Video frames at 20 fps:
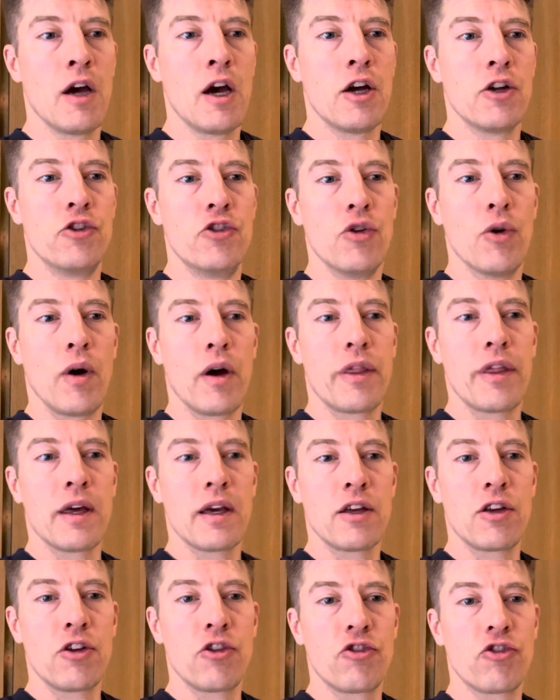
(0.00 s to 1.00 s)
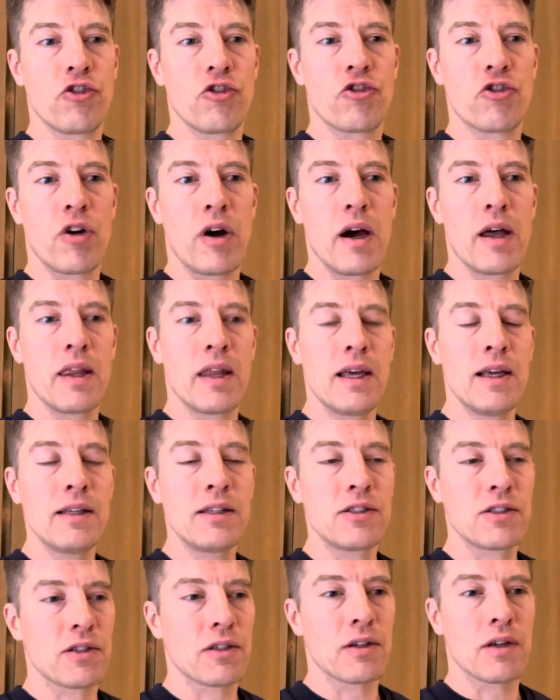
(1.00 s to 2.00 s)
Do I think you should try
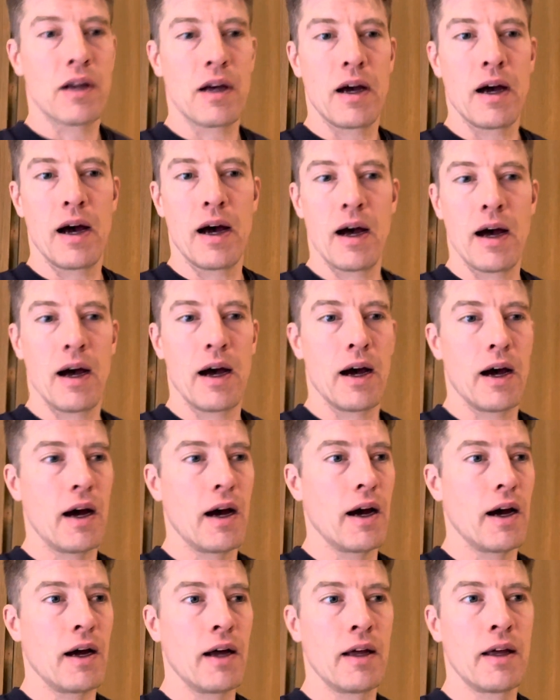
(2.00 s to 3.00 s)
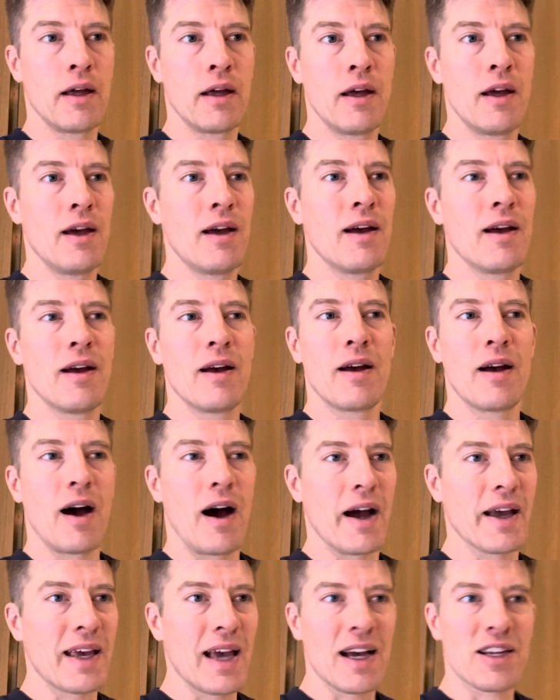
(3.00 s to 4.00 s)
these?
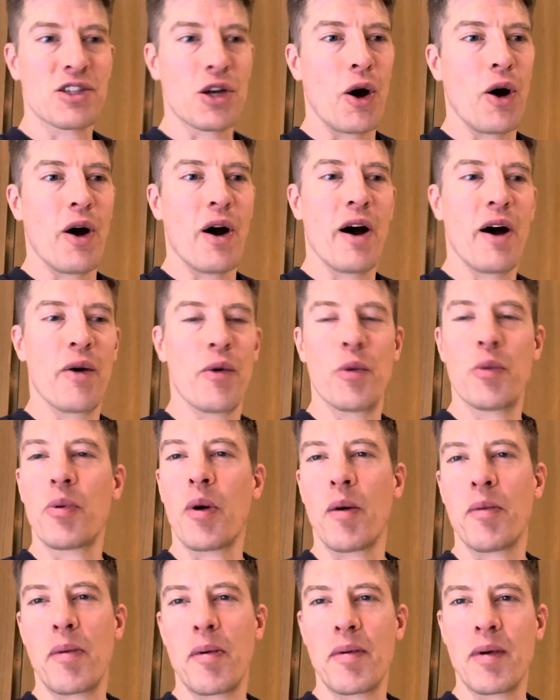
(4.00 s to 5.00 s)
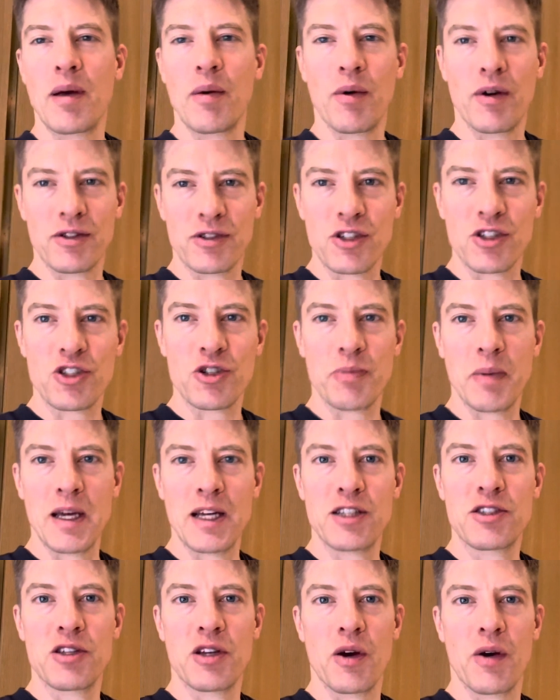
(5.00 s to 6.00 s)
I guess I would probably want to
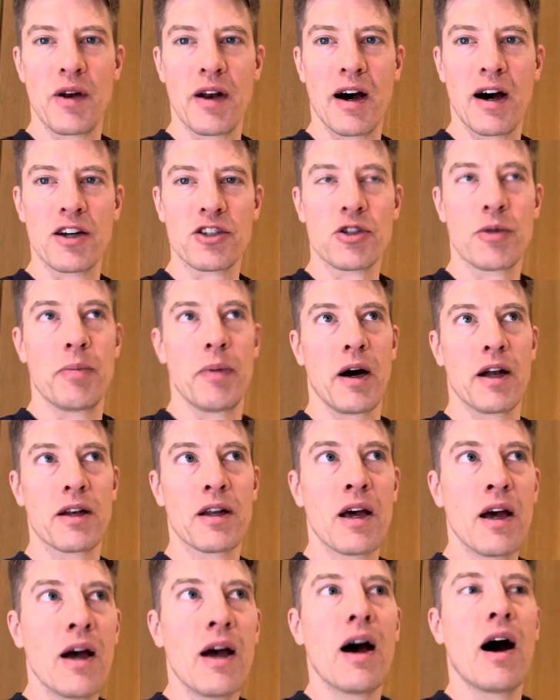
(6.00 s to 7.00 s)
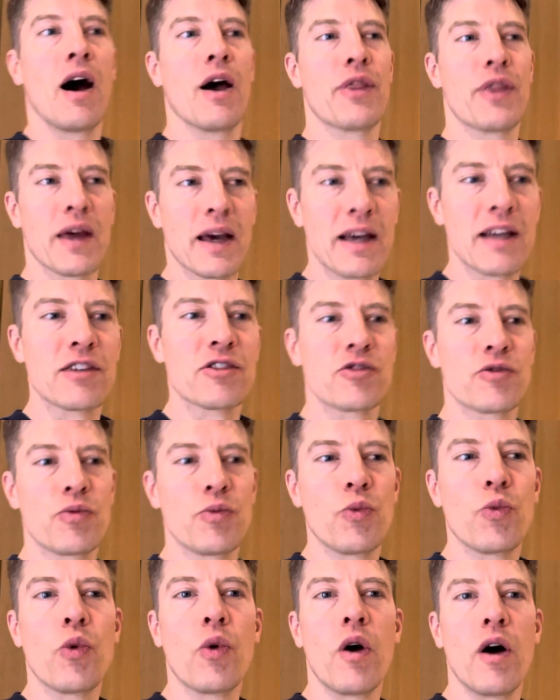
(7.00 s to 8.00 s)
speak to you and ask, but I think it's
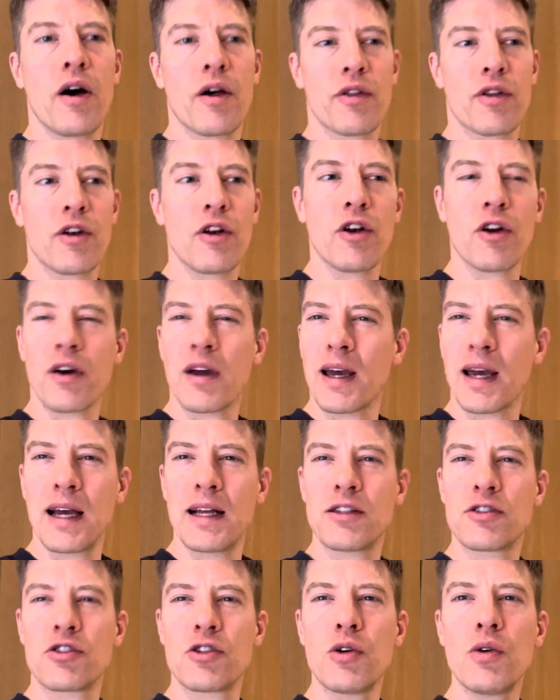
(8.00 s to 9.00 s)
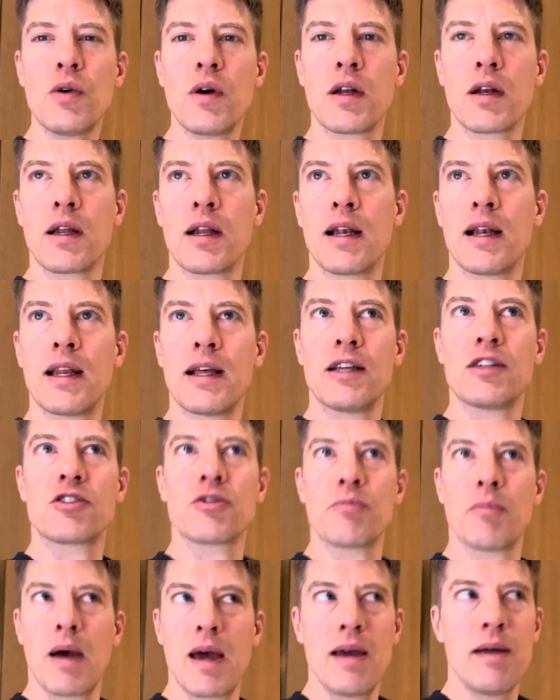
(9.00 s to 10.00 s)
worth looking into and at
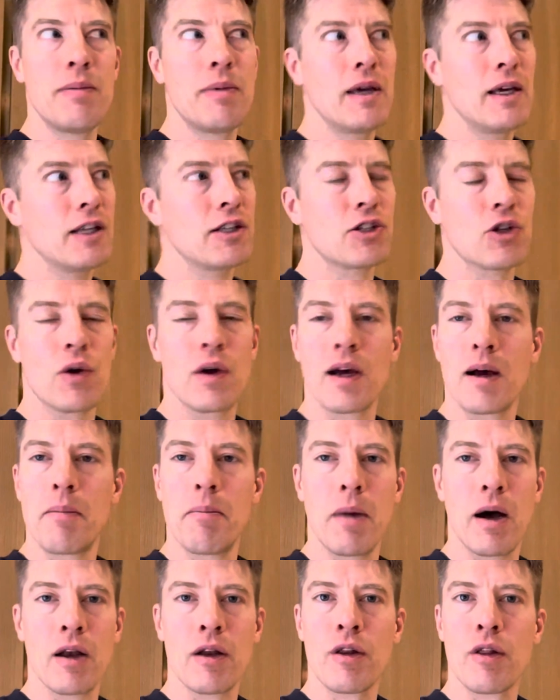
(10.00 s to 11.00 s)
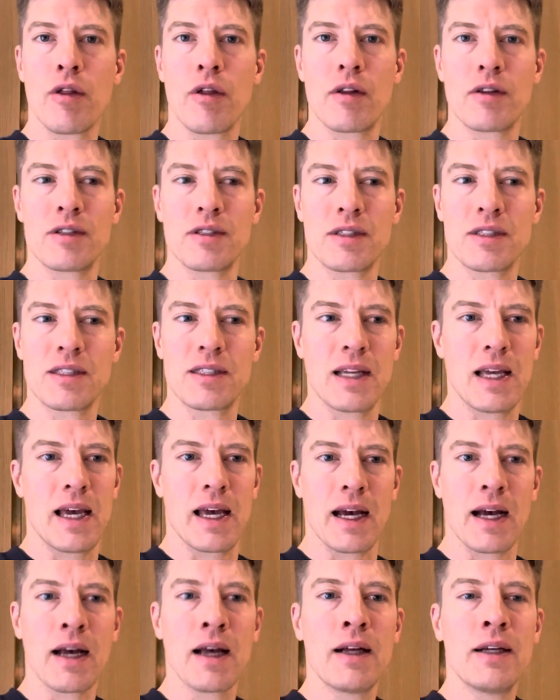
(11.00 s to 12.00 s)
least maybe doing a month and seeing.